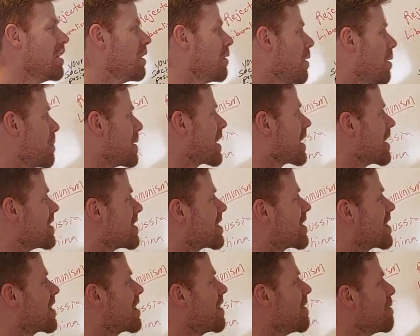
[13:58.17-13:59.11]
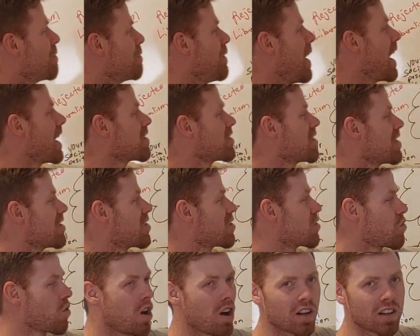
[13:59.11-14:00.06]
Well, because fascists
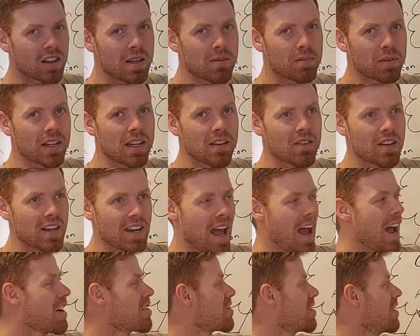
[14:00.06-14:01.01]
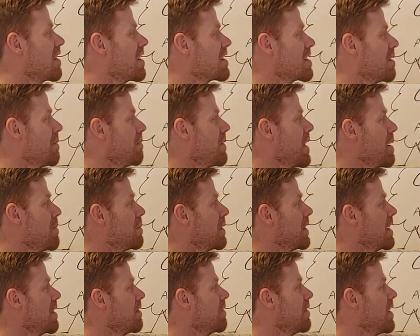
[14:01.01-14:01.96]
strongly believe in nationalism. They
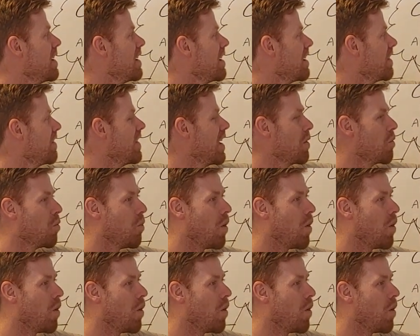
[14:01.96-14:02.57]
believe that